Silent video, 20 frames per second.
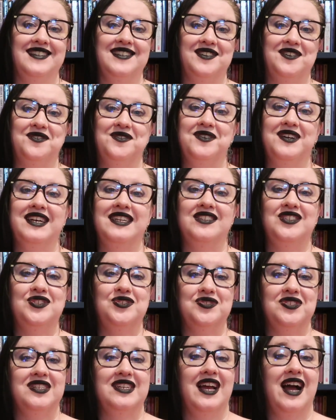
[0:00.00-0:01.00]
so it's
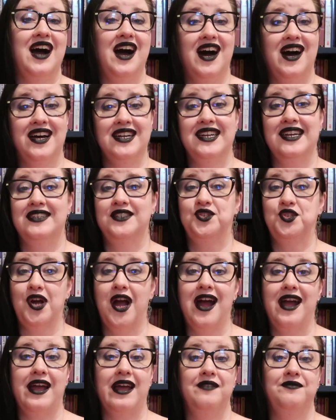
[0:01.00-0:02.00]
usually hot and
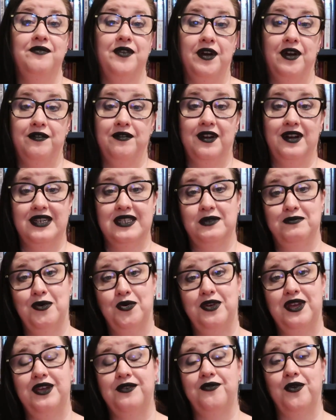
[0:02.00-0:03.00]
dry and very, very
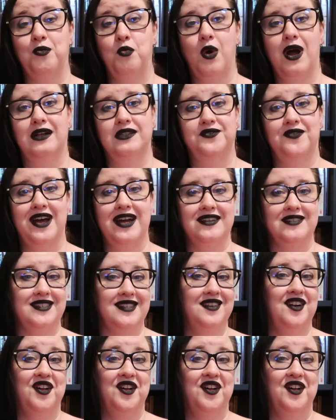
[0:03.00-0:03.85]
smoky from wildfires